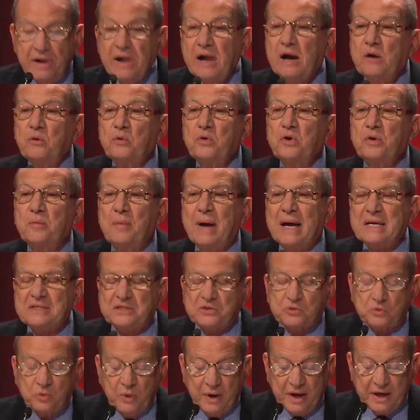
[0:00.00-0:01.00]
We must
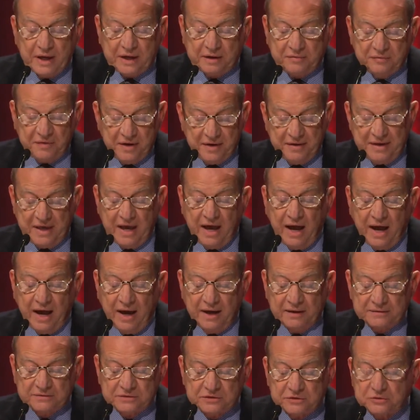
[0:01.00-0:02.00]
work very
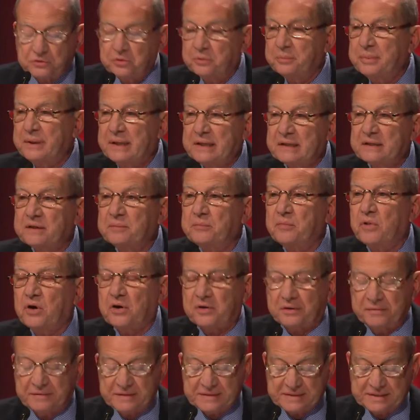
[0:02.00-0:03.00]
hard to build
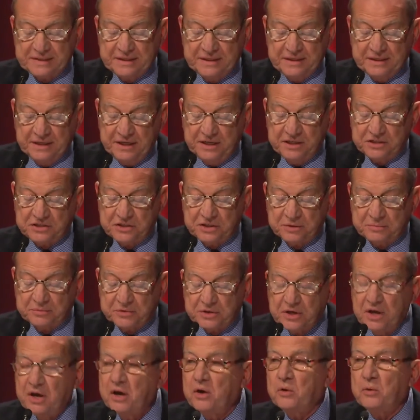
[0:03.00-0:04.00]
democracy in Egypt.
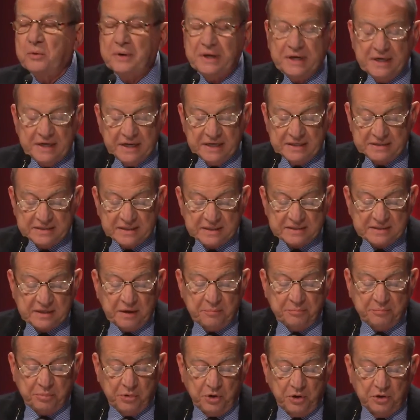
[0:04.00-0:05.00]
We need the
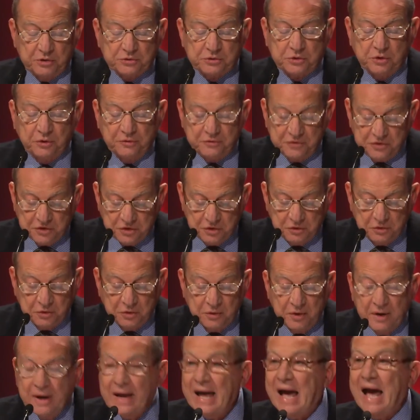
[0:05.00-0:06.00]
support of you
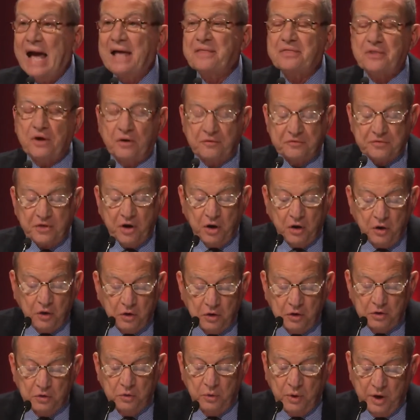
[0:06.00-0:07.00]
and of the
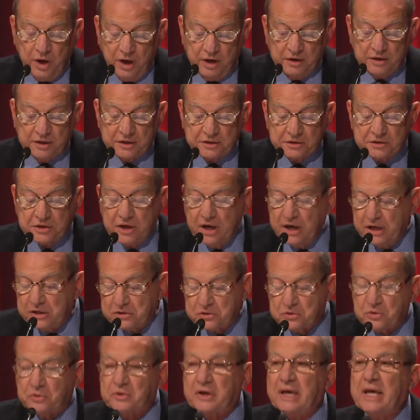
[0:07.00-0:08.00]
whole world
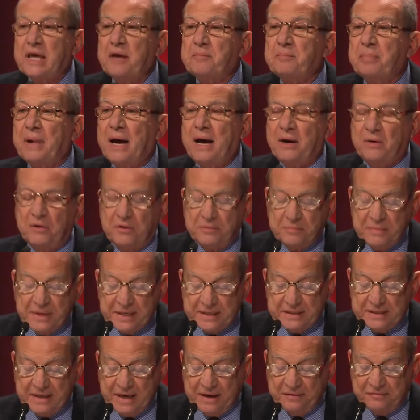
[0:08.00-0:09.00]
to keep our
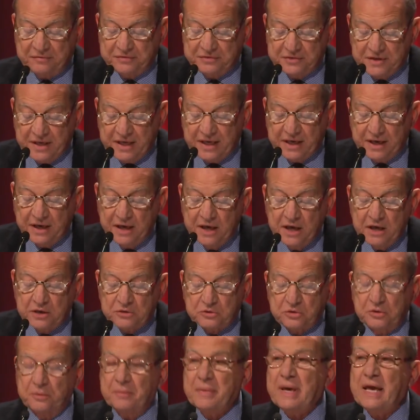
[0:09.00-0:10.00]
media free,
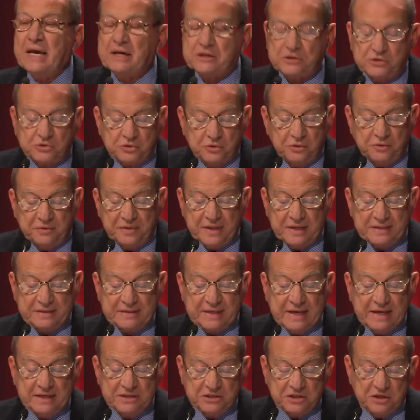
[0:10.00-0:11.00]
to make sure that the
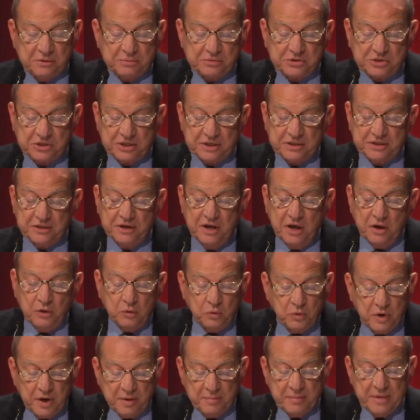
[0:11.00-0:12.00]
Egyptian
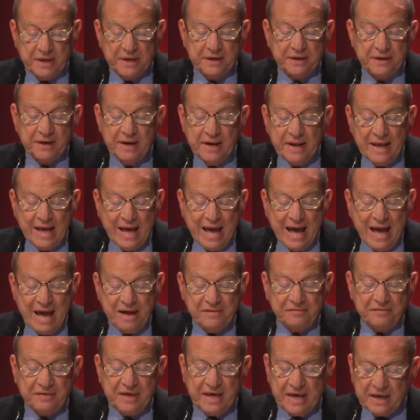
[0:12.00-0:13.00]
women
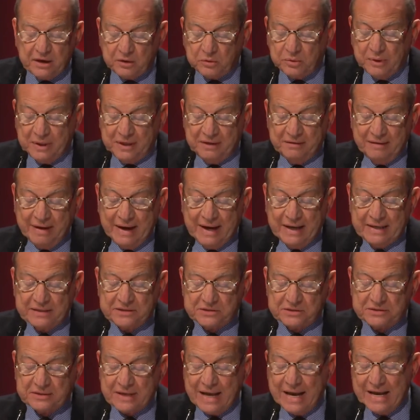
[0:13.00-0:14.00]
have equal
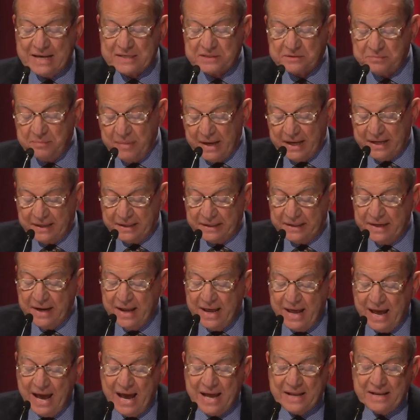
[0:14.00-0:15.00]
rights as men
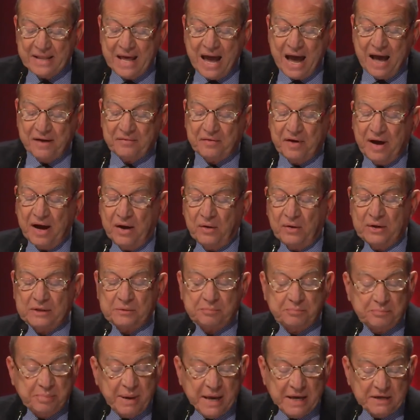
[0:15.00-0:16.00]
and have our
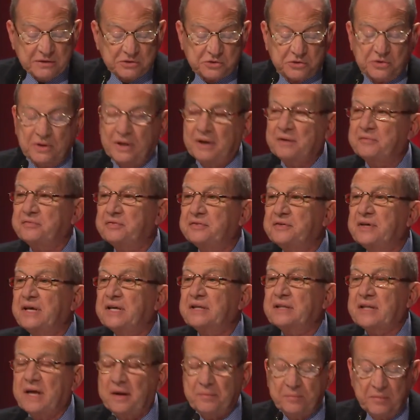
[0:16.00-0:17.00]
personal
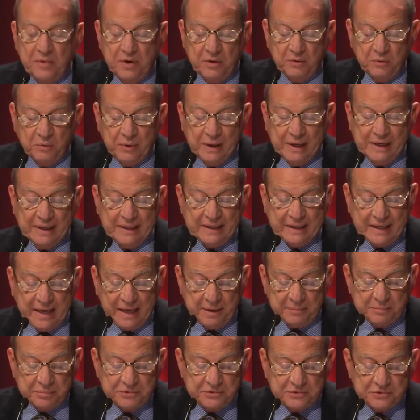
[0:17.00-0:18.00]
freedom well
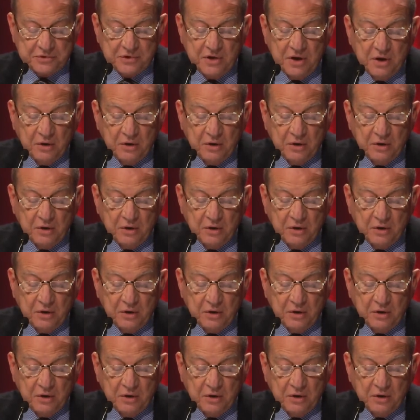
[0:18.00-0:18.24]
kept.